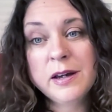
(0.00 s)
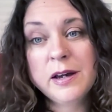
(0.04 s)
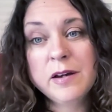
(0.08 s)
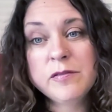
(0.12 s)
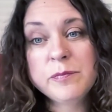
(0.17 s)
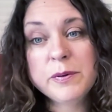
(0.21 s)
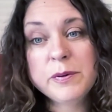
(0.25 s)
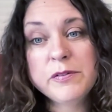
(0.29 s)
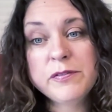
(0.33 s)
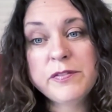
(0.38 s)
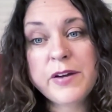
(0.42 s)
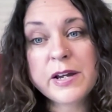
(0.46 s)

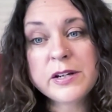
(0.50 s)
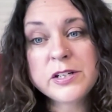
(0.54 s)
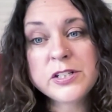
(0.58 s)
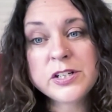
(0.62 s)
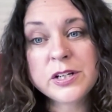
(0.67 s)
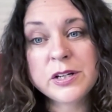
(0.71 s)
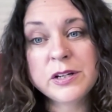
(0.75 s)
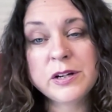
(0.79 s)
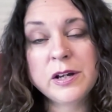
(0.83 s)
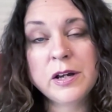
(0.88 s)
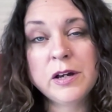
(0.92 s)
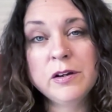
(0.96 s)
of
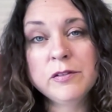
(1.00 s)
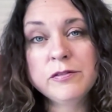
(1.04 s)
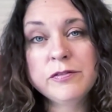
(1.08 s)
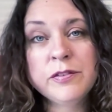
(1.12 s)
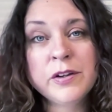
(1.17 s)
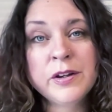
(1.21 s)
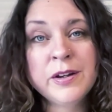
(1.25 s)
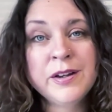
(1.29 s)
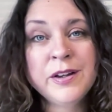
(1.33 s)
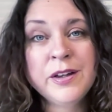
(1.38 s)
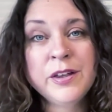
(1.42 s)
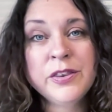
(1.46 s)
perfection,
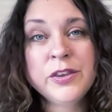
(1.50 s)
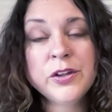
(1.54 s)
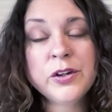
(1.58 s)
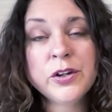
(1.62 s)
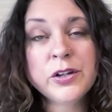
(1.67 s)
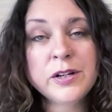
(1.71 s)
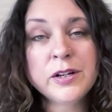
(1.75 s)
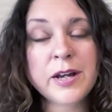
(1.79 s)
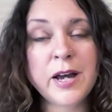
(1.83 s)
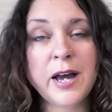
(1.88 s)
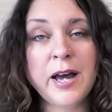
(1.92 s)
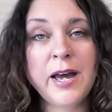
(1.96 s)
of the
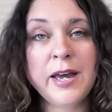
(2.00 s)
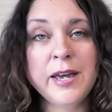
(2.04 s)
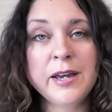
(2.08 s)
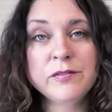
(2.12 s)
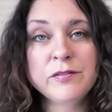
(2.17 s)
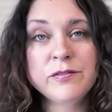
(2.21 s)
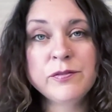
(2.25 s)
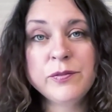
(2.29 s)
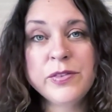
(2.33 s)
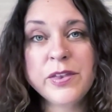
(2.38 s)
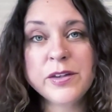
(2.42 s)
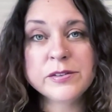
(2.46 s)
good guy,
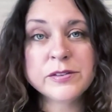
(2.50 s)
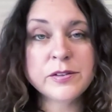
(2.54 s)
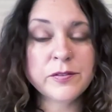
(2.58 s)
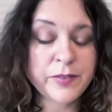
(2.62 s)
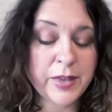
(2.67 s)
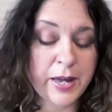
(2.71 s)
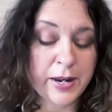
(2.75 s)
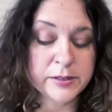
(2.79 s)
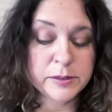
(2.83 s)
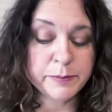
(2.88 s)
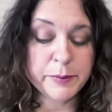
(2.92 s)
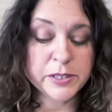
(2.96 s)
of this,
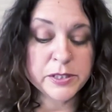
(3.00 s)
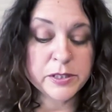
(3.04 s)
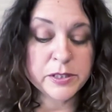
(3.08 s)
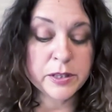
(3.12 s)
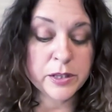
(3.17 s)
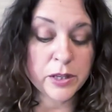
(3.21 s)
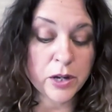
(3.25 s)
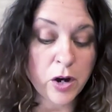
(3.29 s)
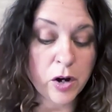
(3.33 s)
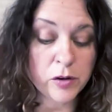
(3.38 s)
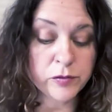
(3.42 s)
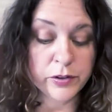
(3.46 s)
of that,
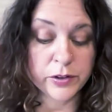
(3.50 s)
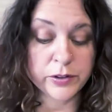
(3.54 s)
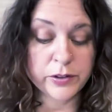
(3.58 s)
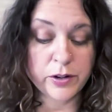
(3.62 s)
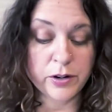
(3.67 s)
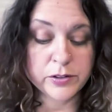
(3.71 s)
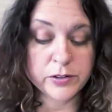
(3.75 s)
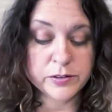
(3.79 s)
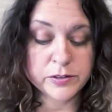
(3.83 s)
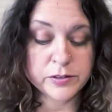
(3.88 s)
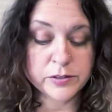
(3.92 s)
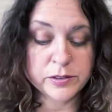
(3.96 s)
especially the covert
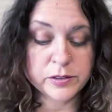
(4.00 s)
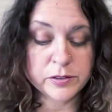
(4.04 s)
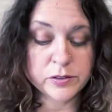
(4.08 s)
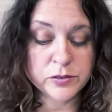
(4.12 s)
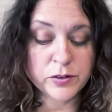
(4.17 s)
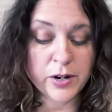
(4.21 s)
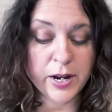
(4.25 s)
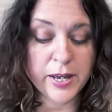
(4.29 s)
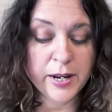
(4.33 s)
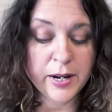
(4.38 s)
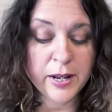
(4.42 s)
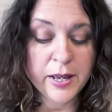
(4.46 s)

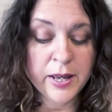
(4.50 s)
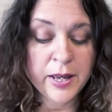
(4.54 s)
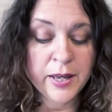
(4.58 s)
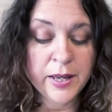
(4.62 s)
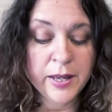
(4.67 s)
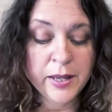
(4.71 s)
narcissist, right?